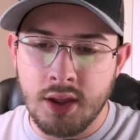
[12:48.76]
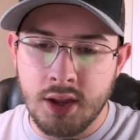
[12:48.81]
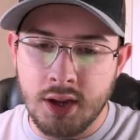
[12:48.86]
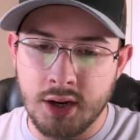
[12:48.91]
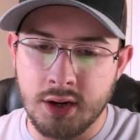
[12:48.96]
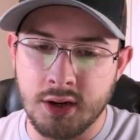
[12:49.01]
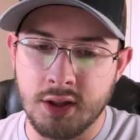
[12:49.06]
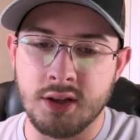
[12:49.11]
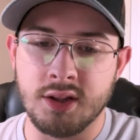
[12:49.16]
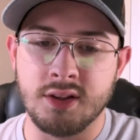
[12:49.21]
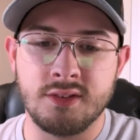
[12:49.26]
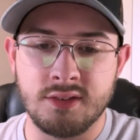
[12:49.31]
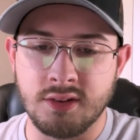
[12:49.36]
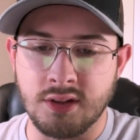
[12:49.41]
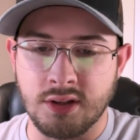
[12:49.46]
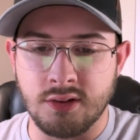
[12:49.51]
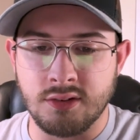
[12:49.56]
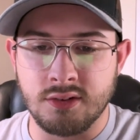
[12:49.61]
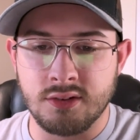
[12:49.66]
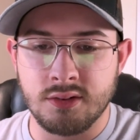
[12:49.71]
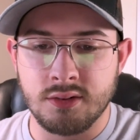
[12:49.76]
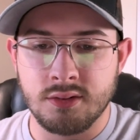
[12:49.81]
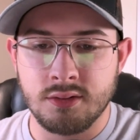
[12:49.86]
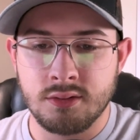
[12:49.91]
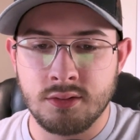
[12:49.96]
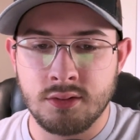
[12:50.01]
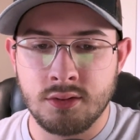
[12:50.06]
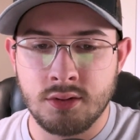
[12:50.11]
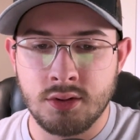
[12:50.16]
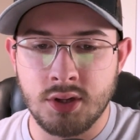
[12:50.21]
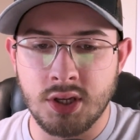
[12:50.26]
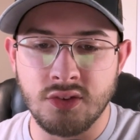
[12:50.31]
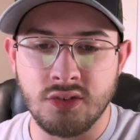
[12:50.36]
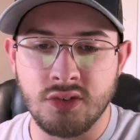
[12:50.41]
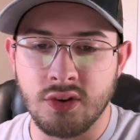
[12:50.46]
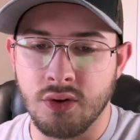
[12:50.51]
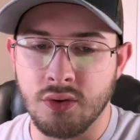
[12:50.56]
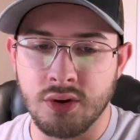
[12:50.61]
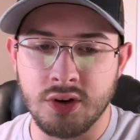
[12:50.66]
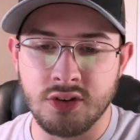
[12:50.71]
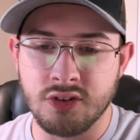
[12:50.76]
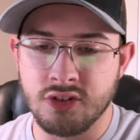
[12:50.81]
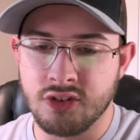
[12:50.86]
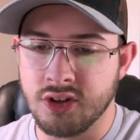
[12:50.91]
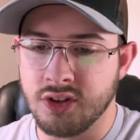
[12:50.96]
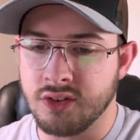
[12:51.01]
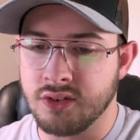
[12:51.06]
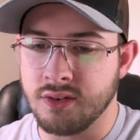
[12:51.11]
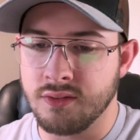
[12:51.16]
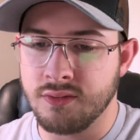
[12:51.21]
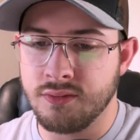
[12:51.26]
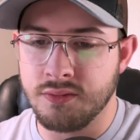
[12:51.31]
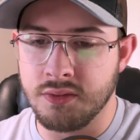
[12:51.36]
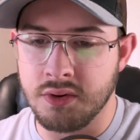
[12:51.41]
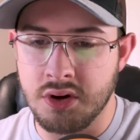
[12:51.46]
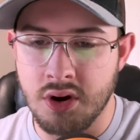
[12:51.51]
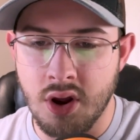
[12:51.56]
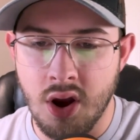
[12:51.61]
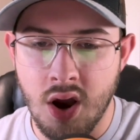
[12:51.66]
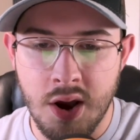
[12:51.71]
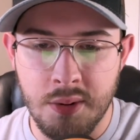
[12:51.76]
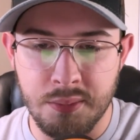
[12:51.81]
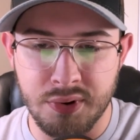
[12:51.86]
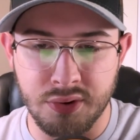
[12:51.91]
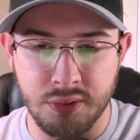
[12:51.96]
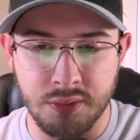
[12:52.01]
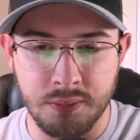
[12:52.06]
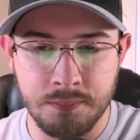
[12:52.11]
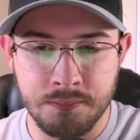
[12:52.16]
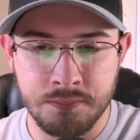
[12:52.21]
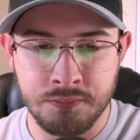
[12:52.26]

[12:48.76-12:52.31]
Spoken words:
and then it syncs. And so it is just phenomenal.